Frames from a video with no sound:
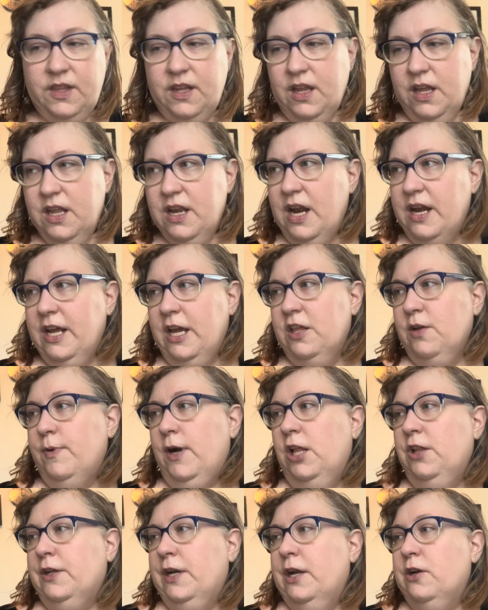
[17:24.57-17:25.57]
and any other
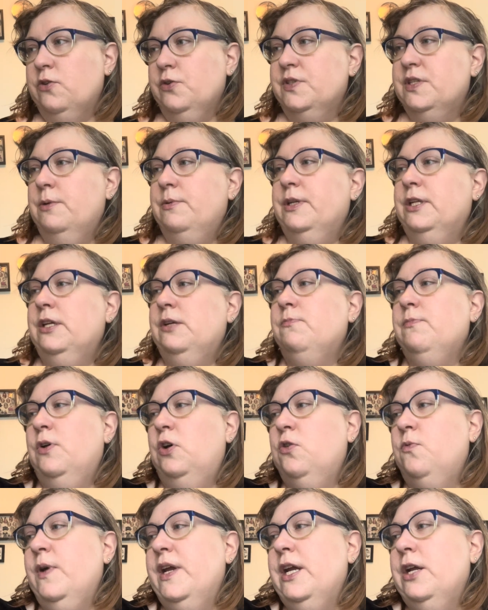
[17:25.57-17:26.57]
pollinators that would eat
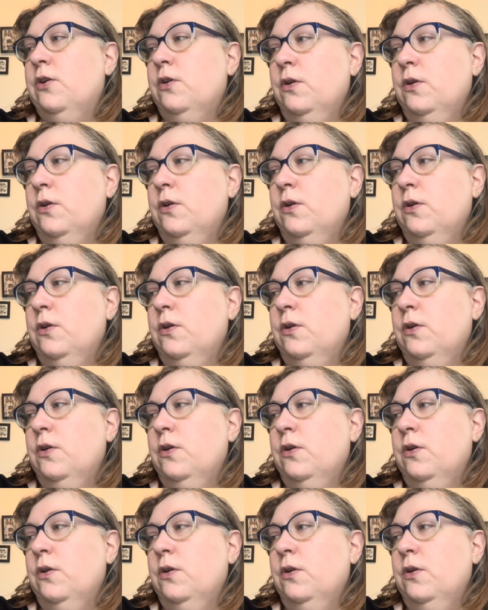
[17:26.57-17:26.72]
milkweed